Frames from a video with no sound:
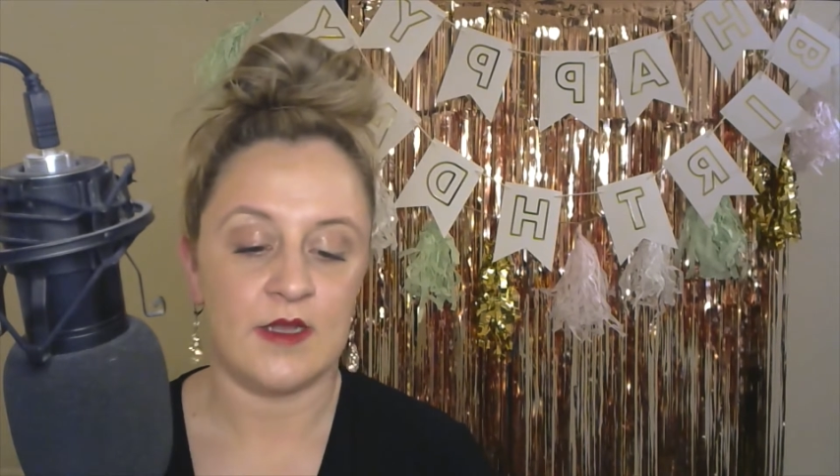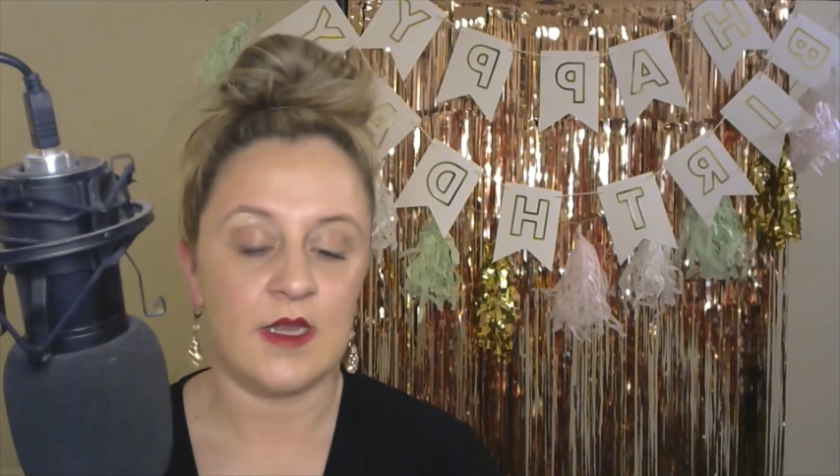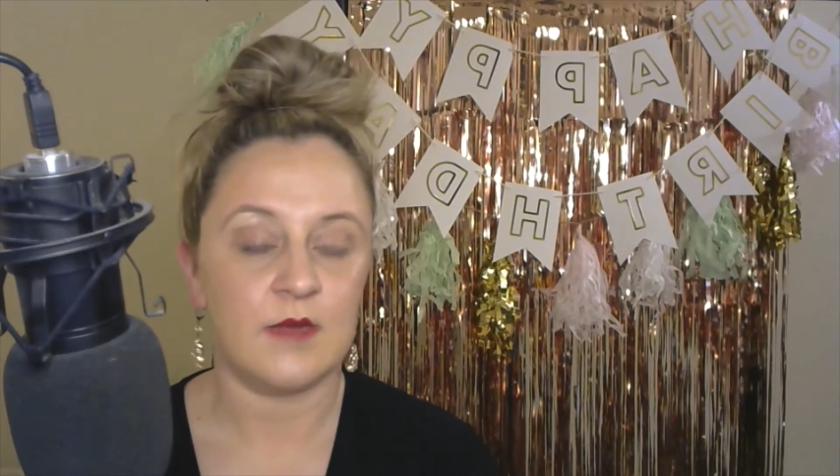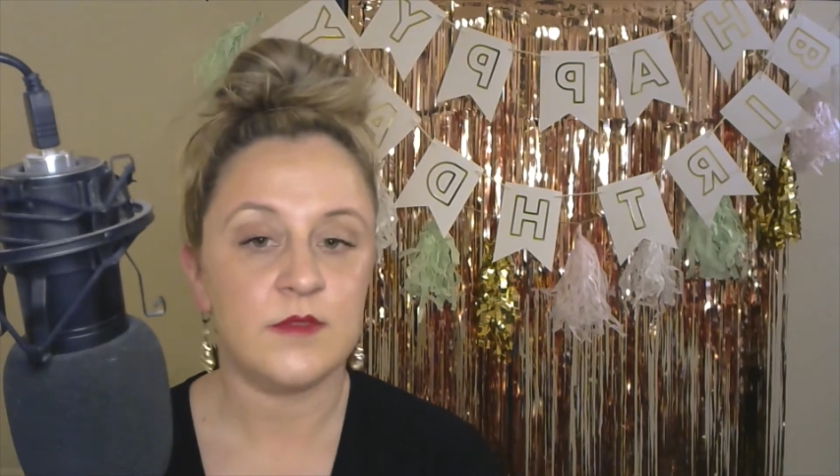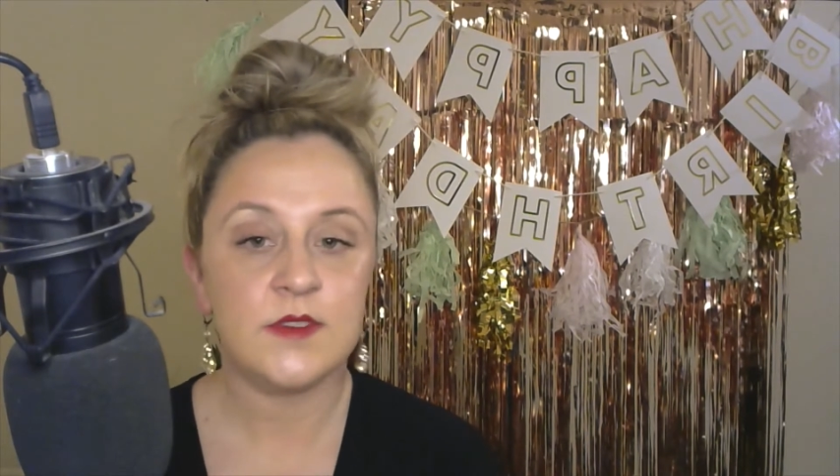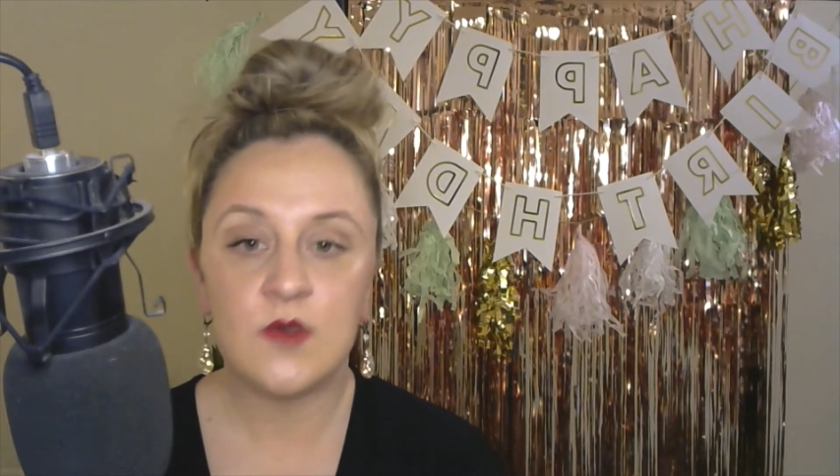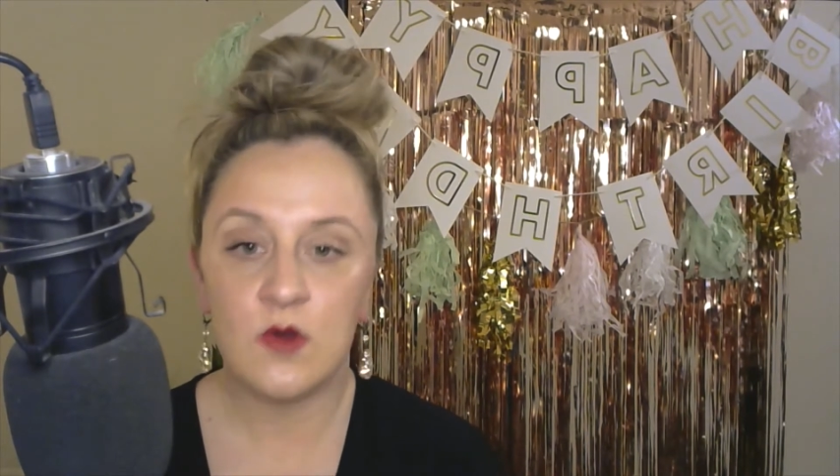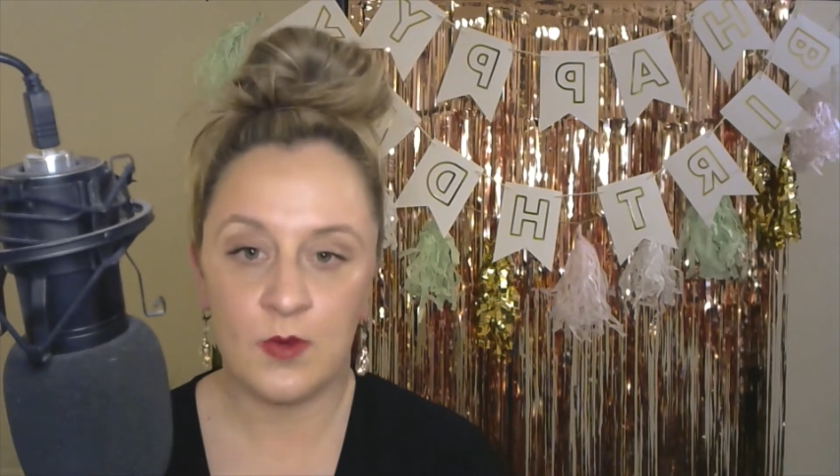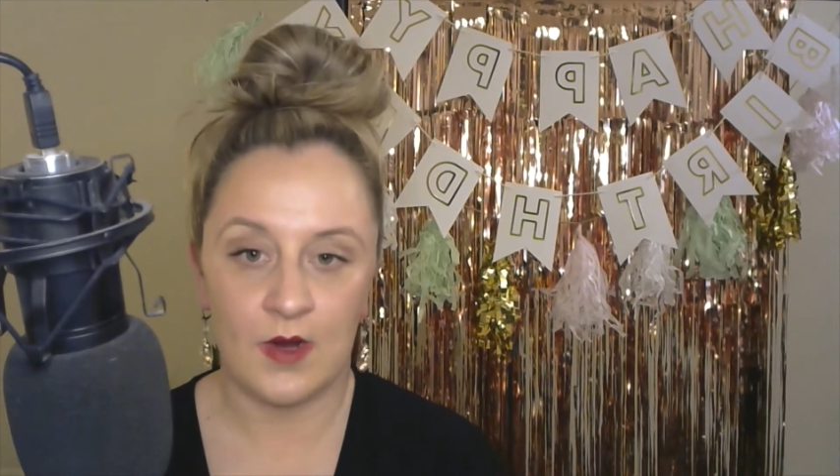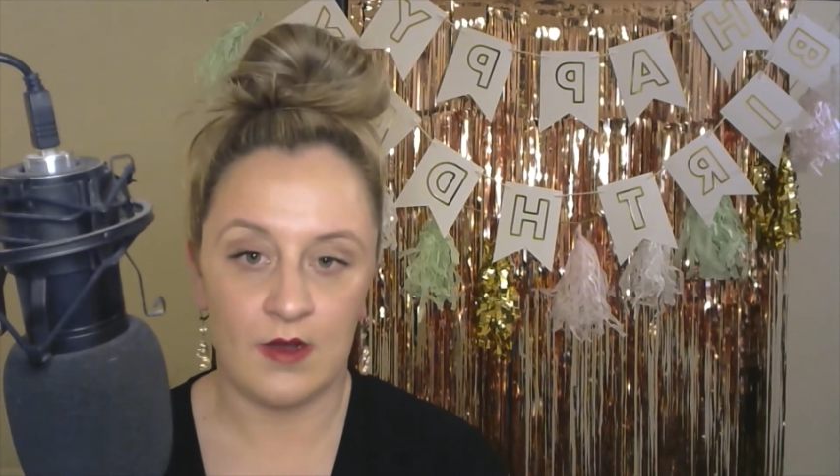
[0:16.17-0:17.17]
and I'm so
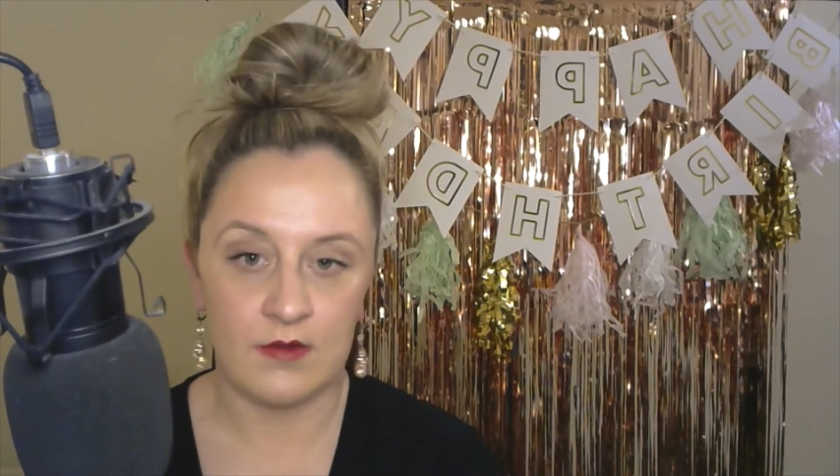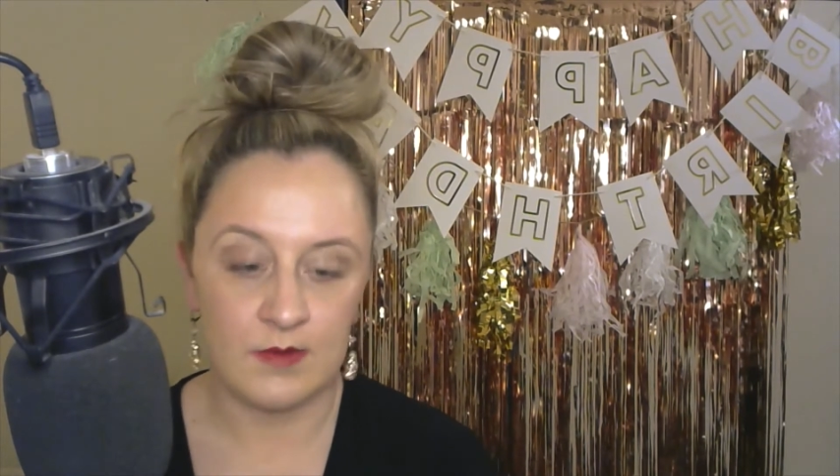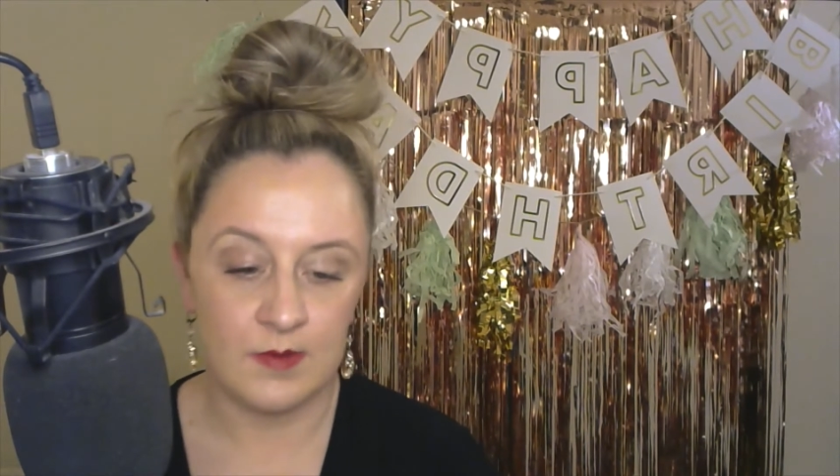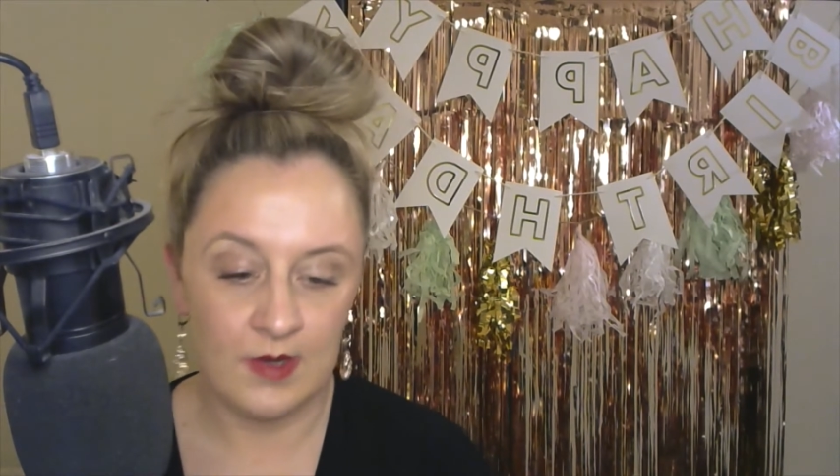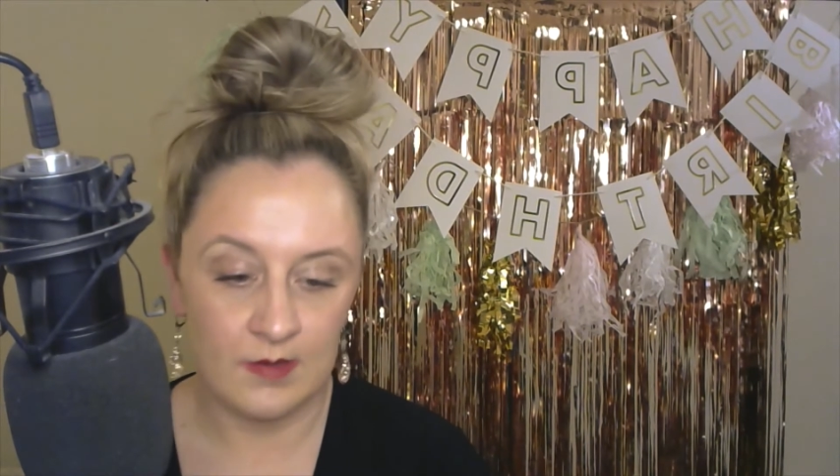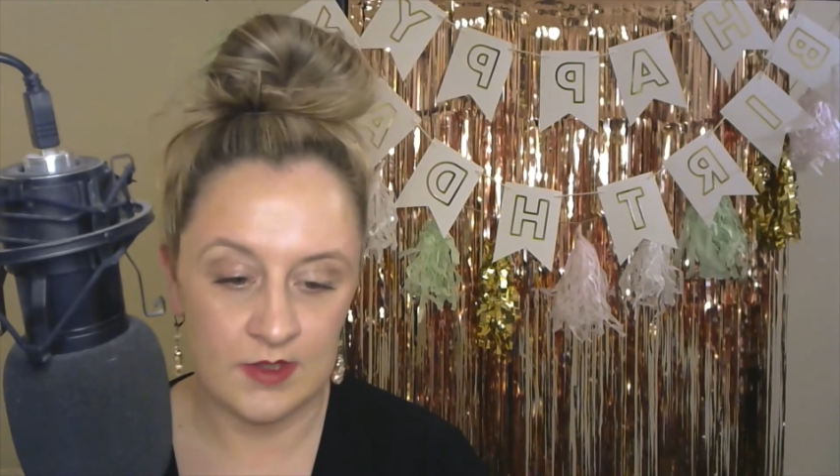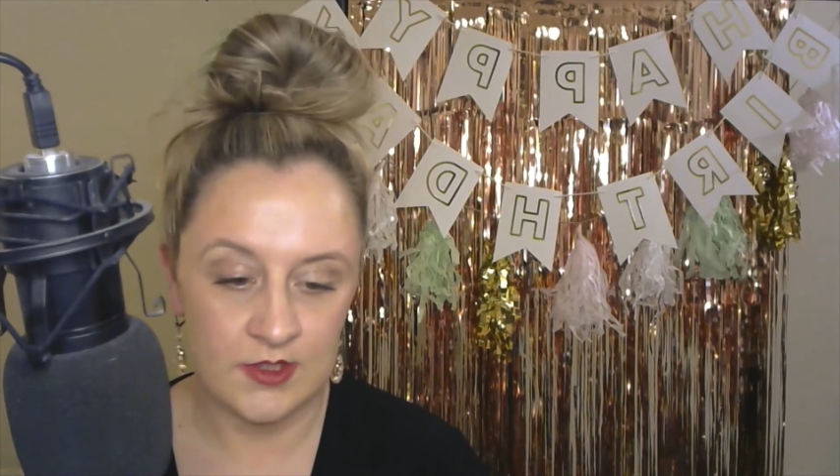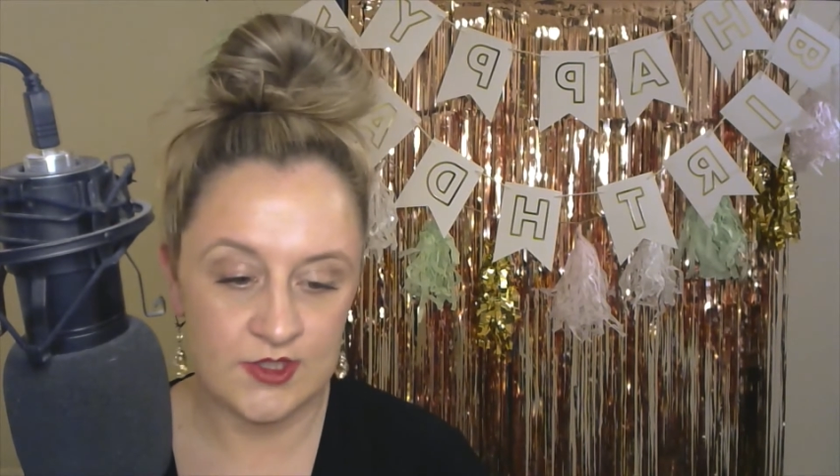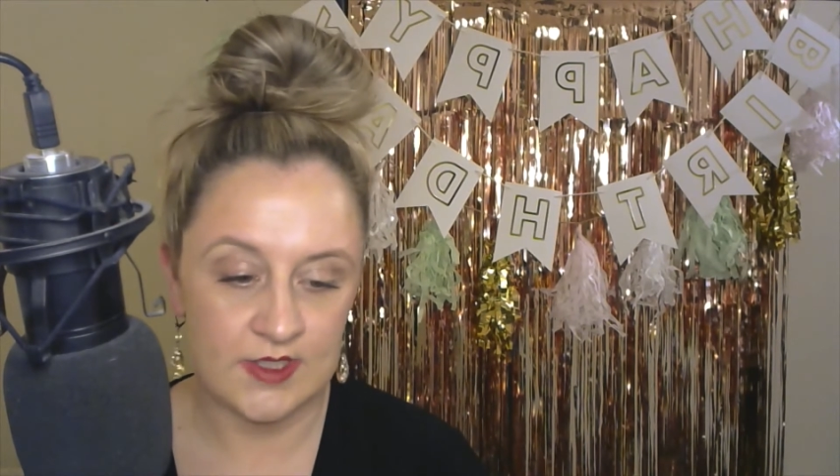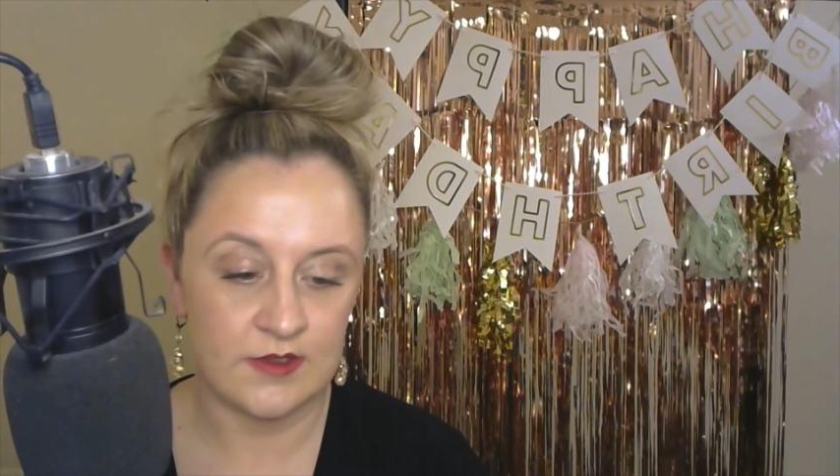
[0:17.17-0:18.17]
proud to be
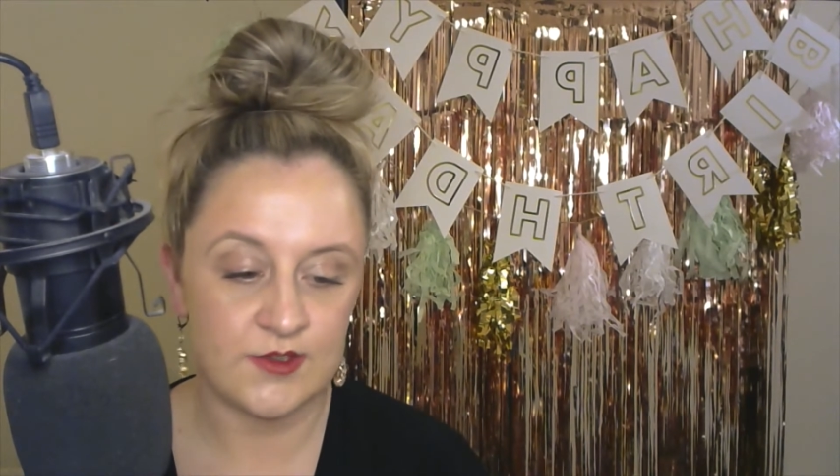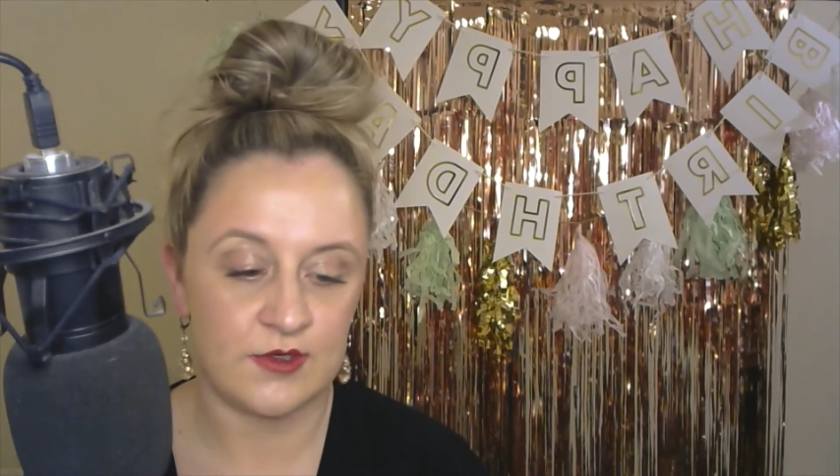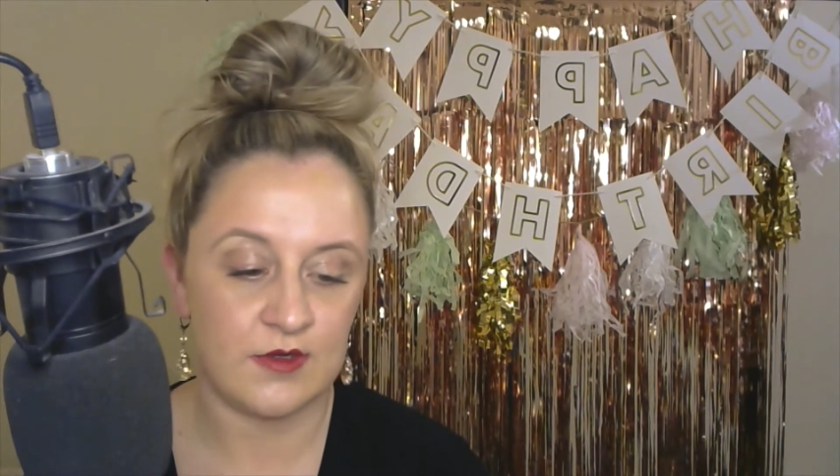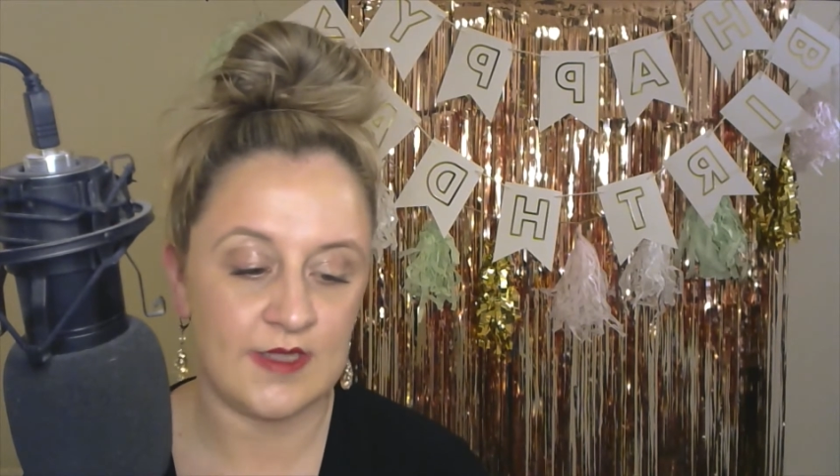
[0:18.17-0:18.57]
published in a journal